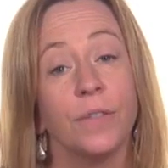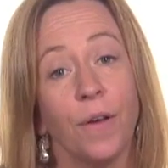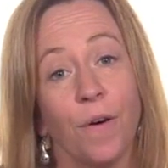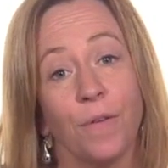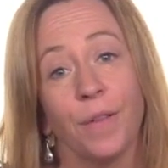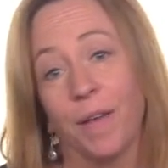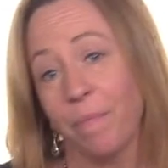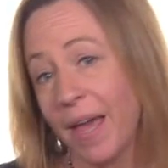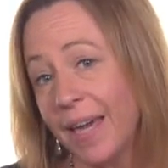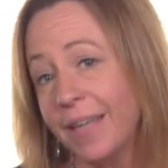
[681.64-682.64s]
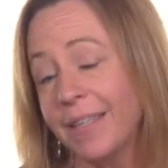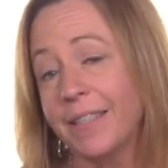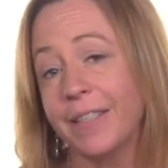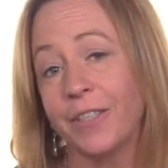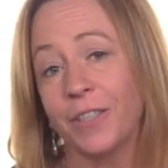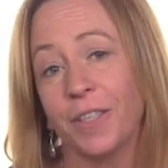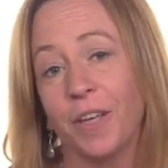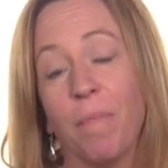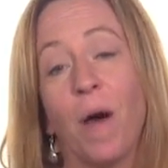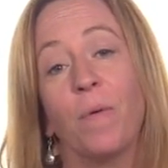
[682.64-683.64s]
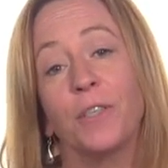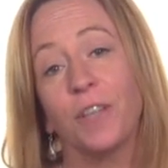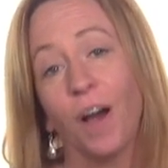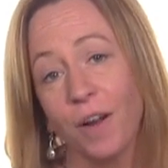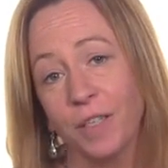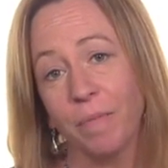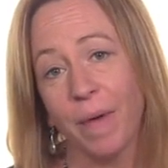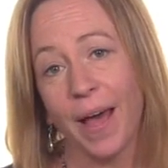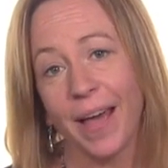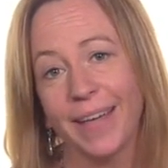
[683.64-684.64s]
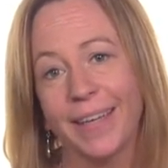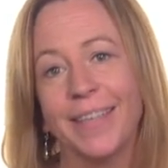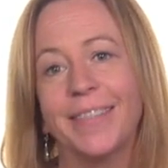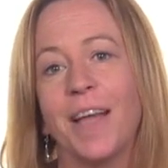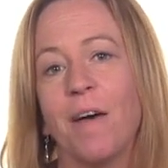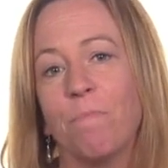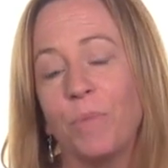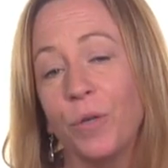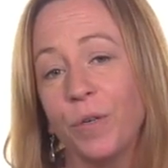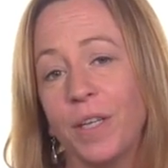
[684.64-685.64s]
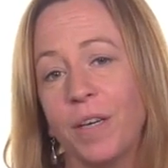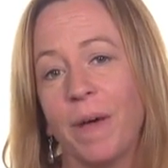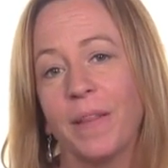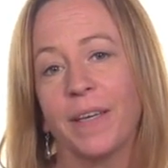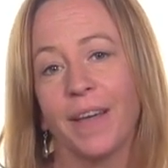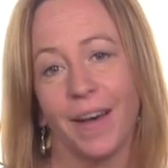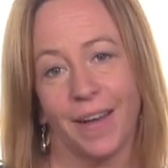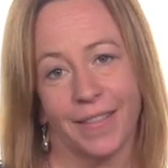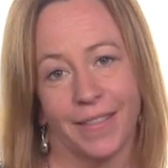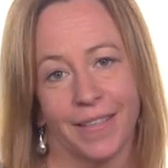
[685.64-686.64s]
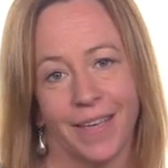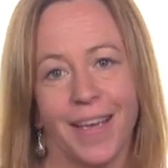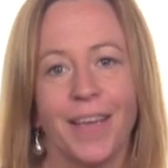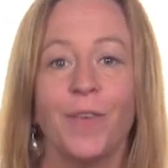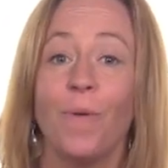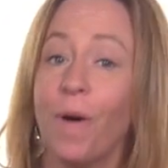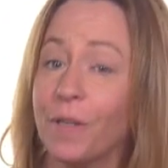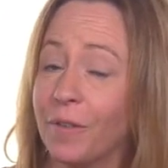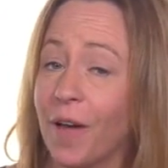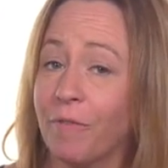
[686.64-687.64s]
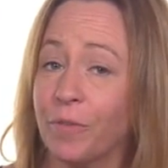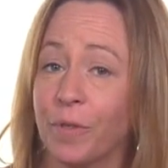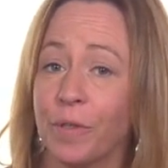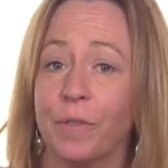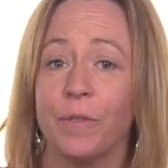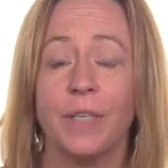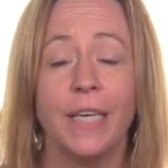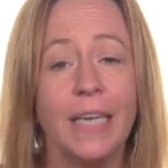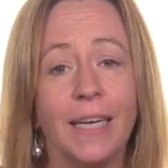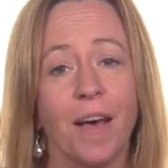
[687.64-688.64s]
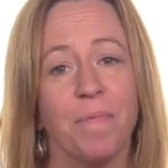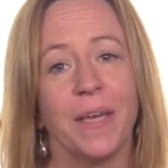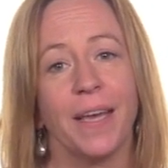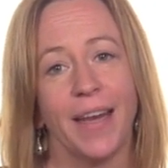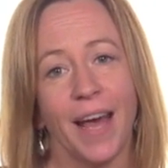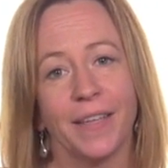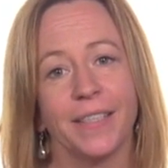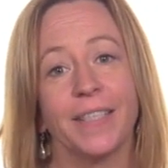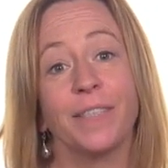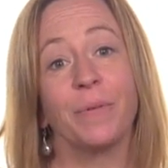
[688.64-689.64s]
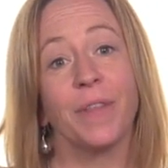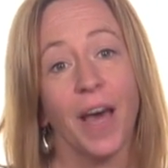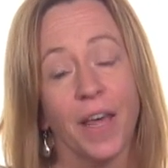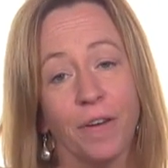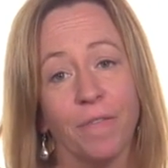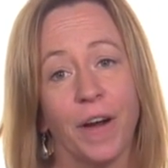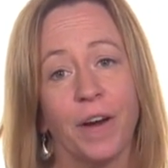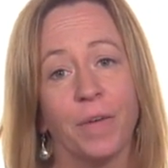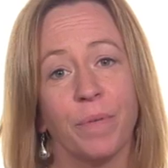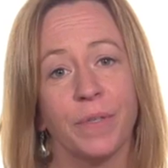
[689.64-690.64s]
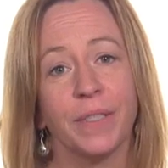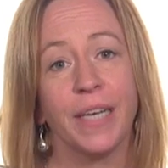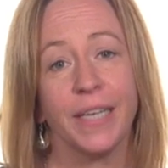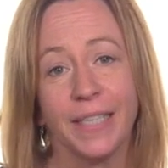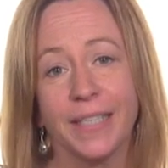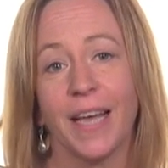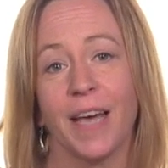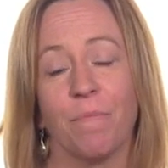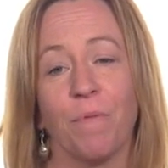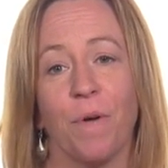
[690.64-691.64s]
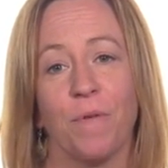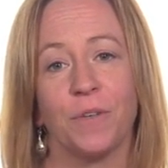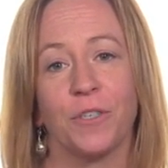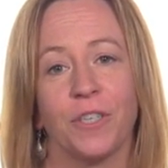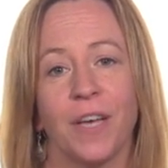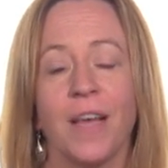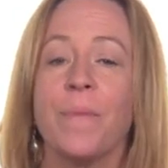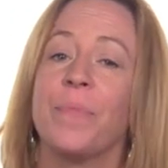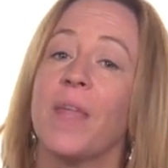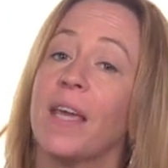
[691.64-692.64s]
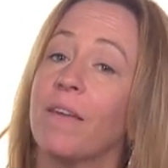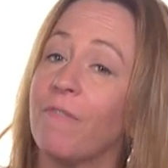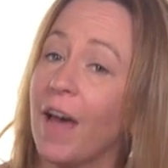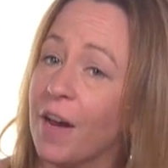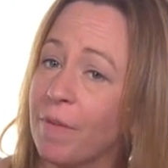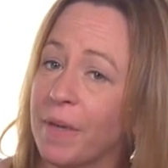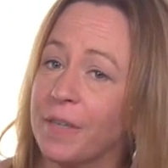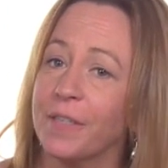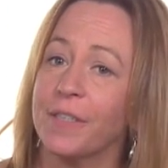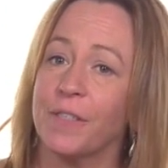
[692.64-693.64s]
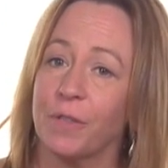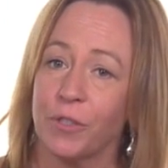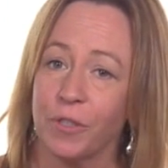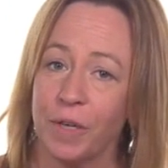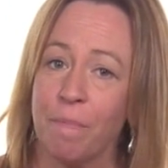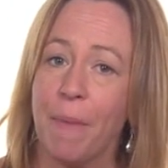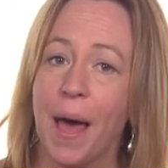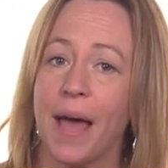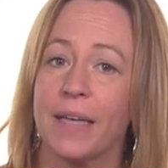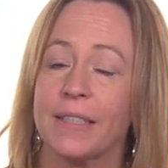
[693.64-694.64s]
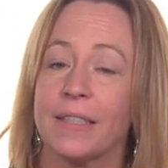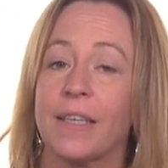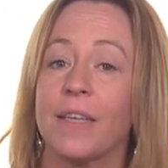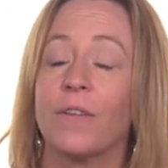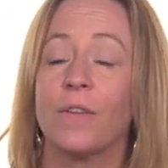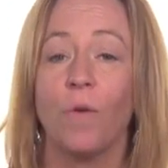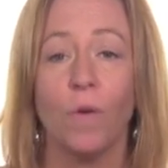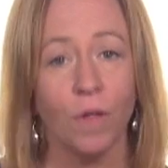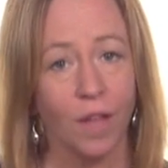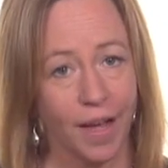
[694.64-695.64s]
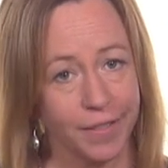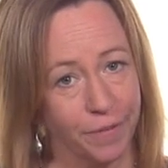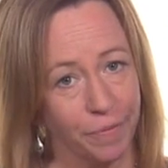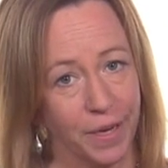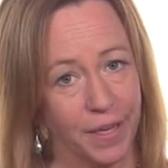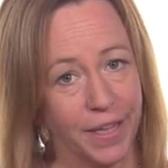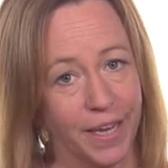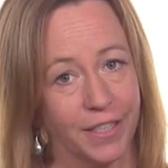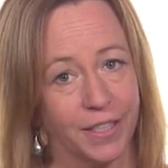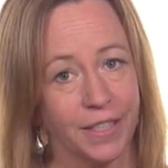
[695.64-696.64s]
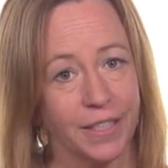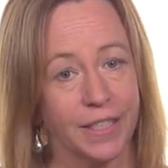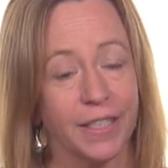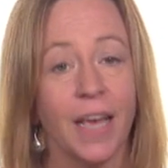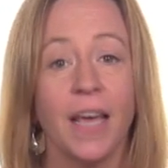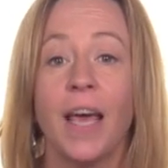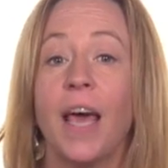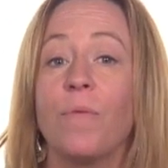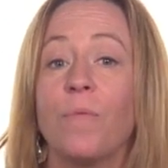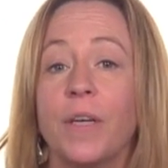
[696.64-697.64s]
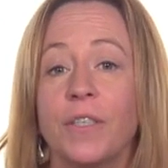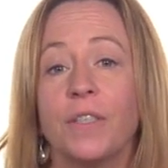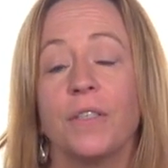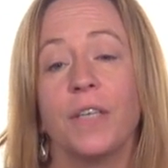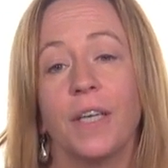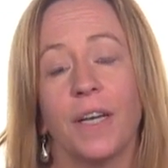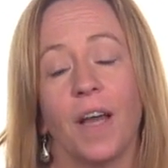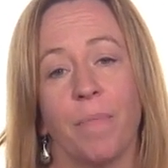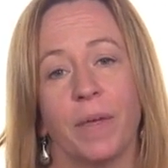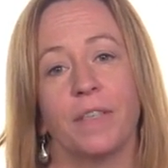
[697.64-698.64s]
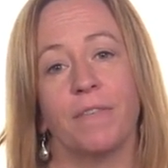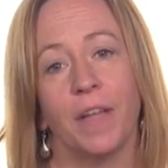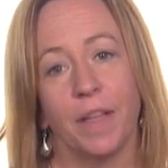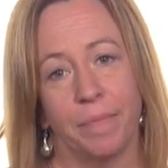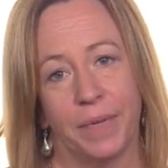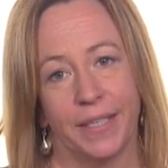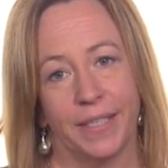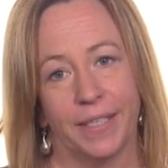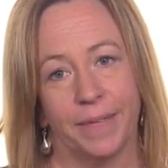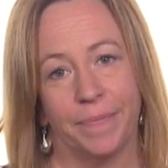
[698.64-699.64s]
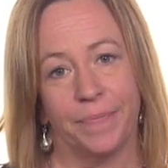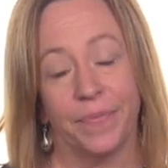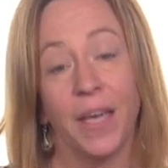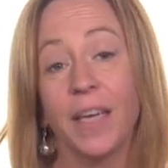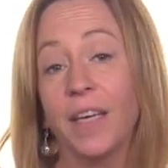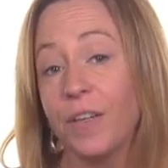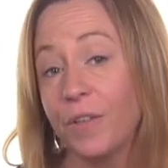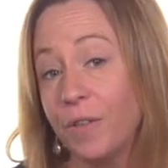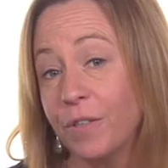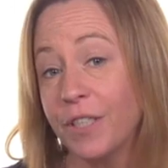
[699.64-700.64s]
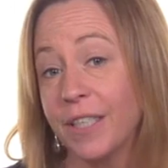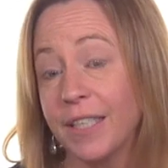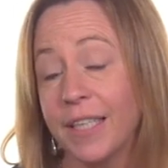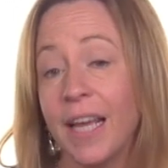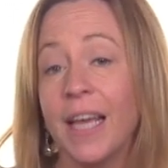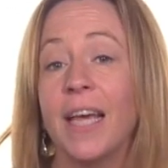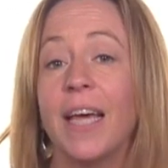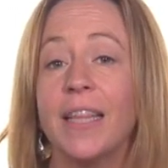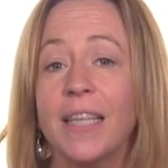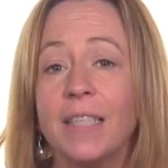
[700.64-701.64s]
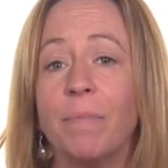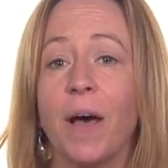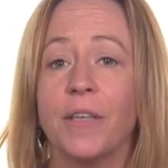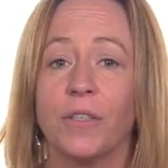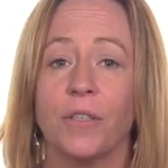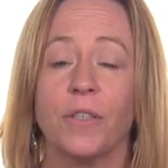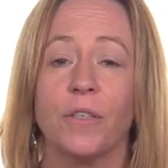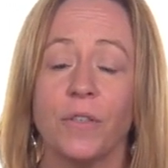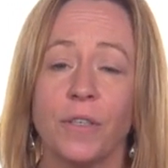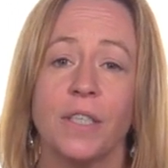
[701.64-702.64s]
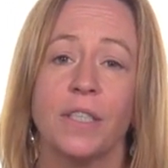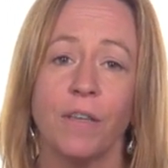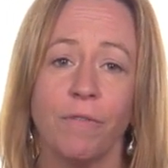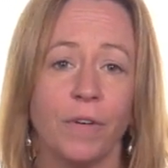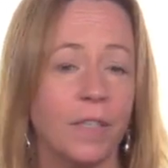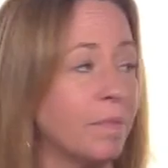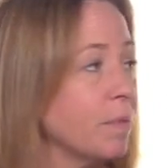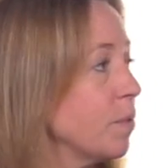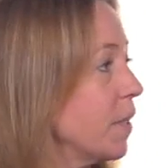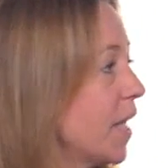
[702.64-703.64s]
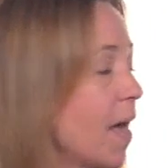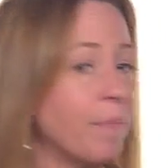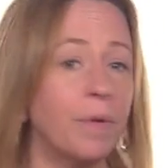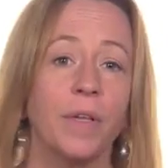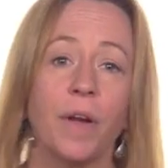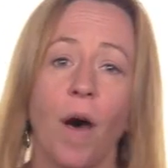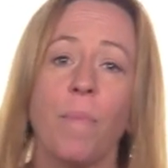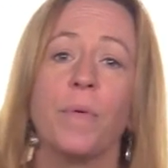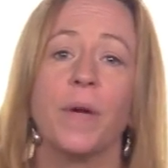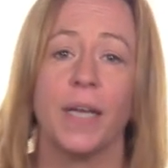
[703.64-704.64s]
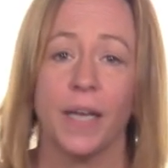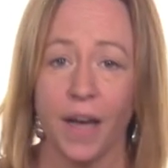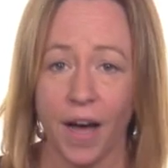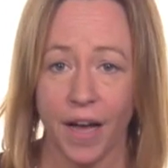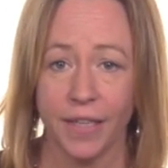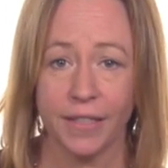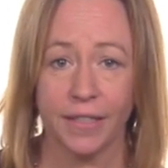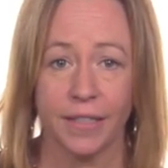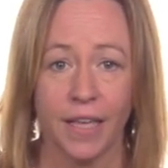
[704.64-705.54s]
So, like making a decision about which car to buy, it's not purely about the cost. You also have to include economic analysis with other variables in a design approach, like environmental and social impacts, local laws and regulations, and regional economic development. In conclusion, in this module, you learn the difference between capital and operating costs,